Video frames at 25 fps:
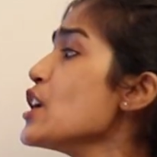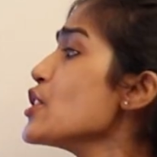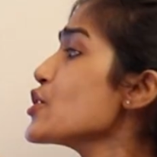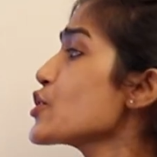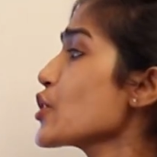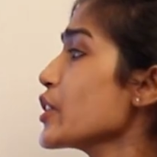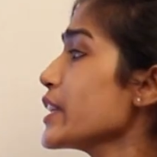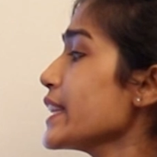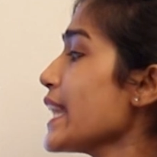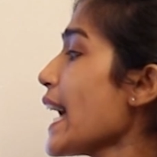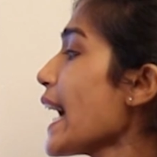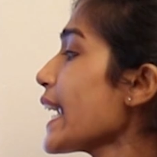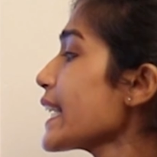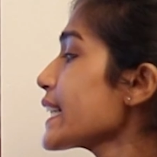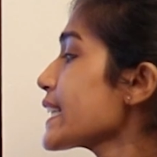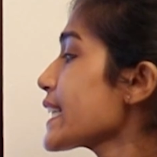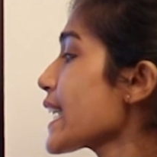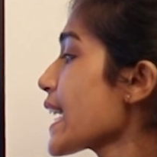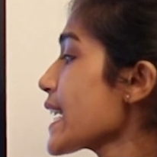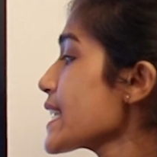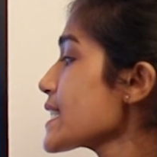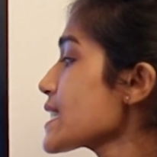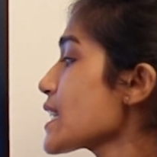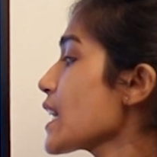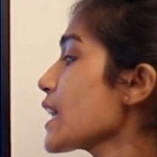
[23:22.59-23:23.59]
So, in that
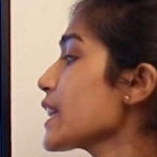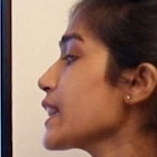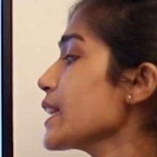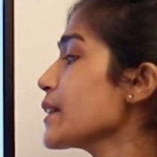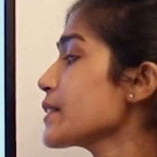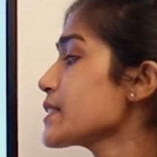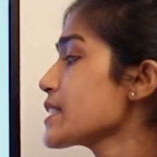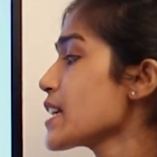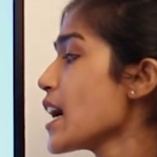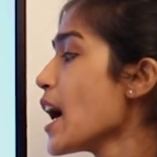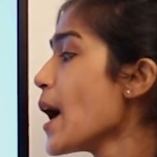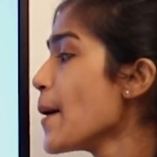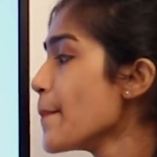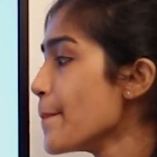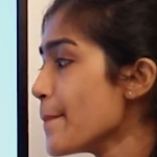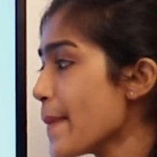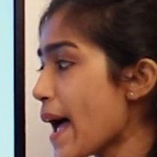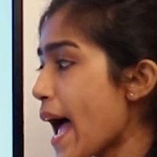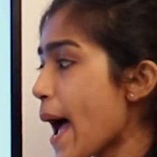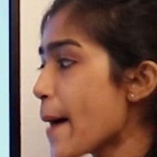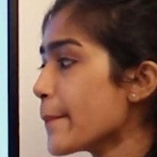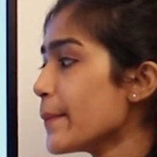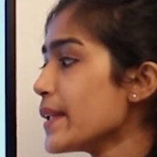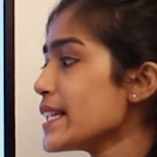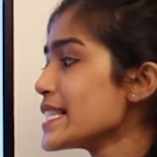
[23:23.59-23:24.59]
case the term
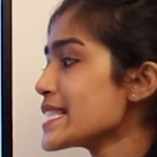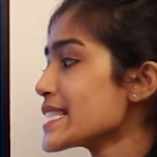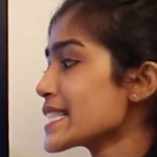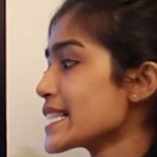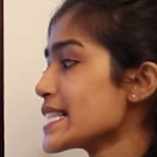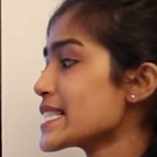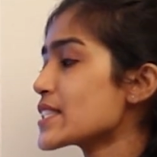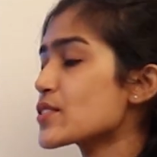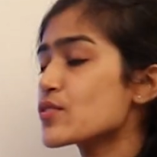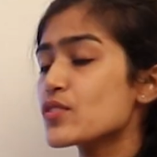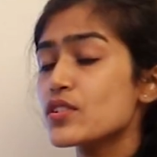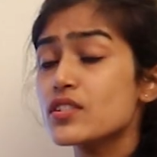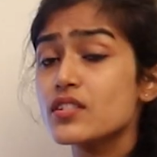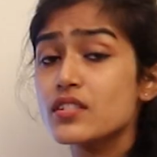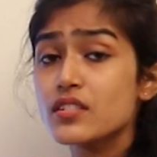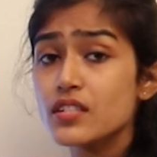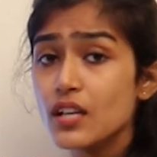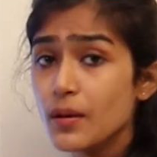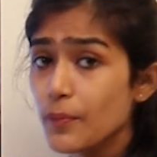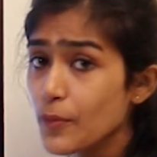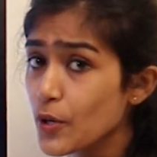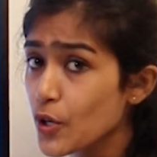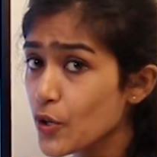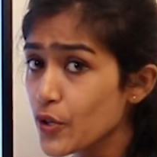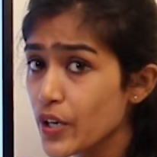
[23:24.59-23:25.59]
mammals is
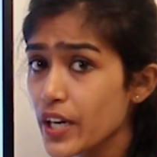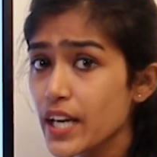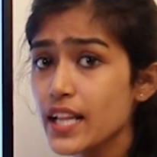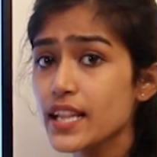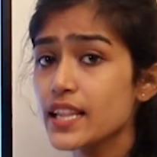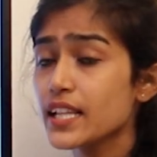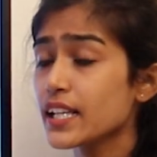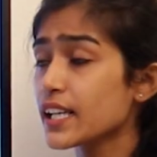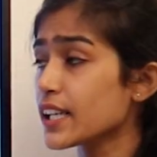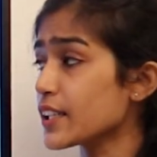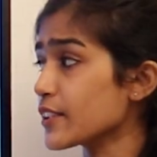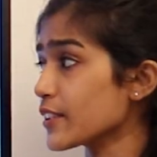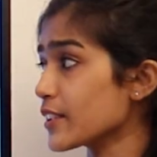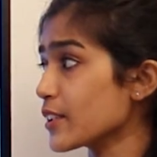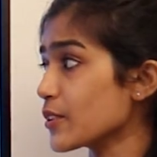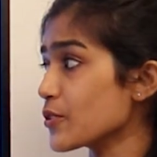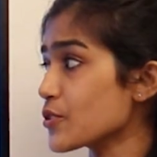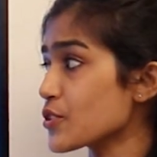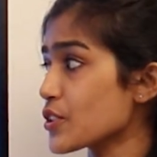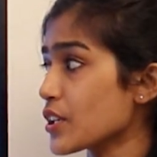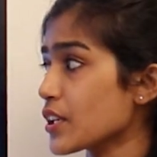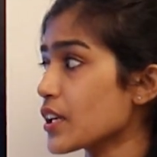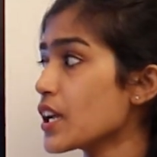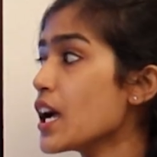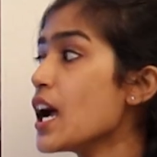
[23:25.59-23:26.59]
distributed in the
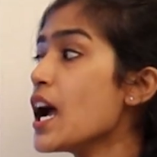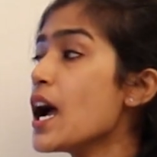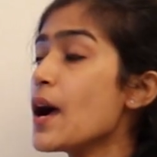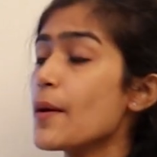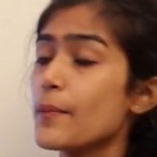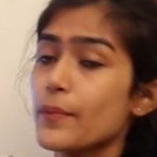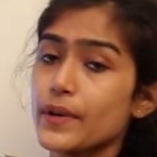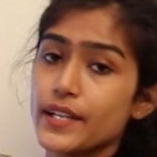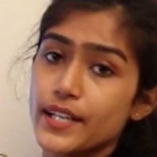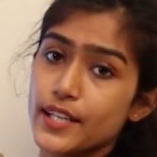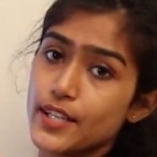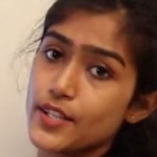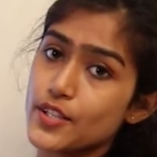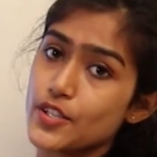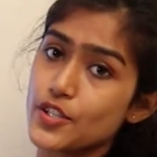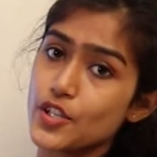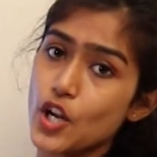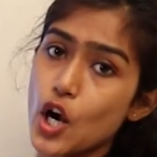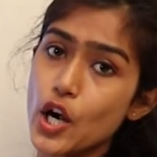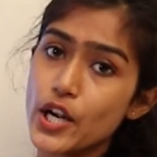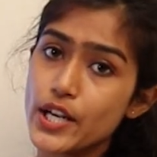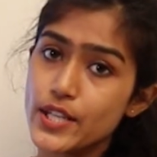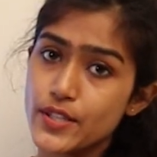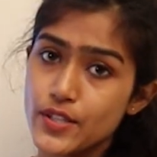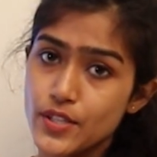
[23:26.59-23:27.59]
conclusion, but it is
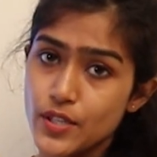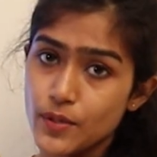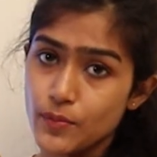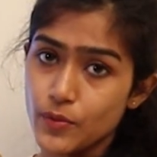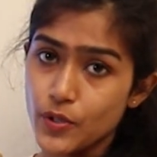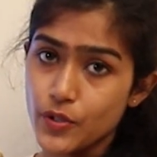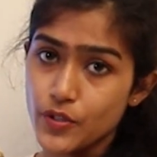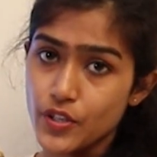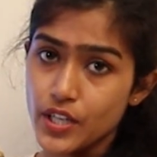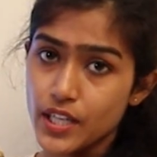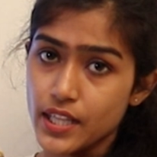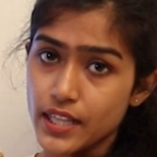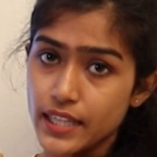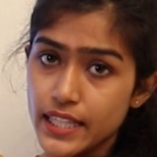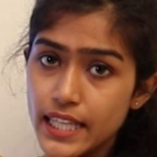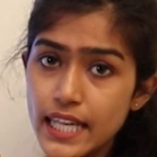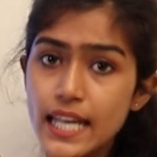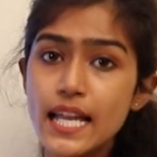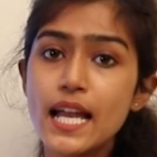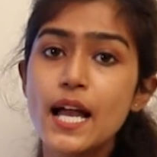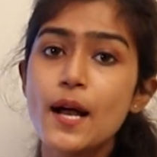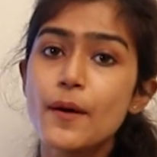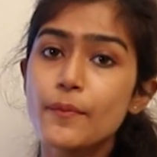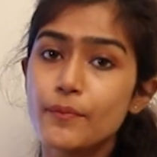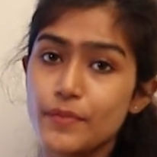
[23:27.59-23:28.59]
not distributed in the
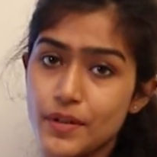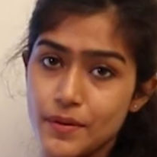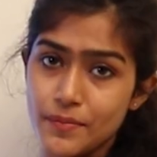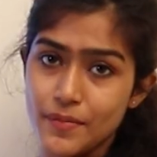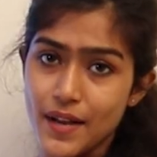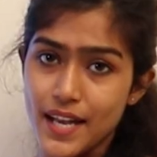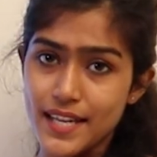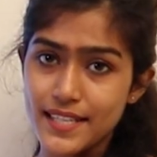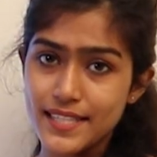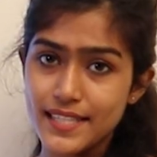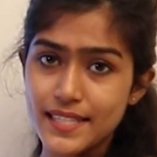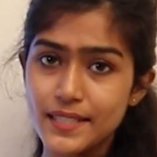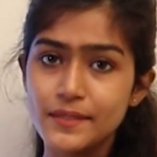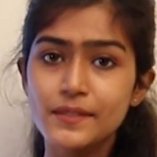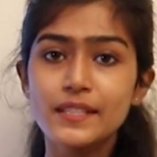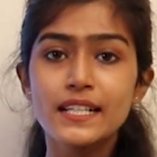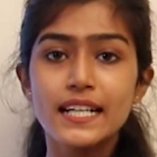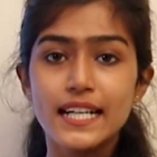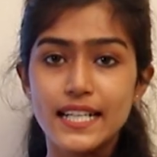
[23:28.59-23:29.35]
premise.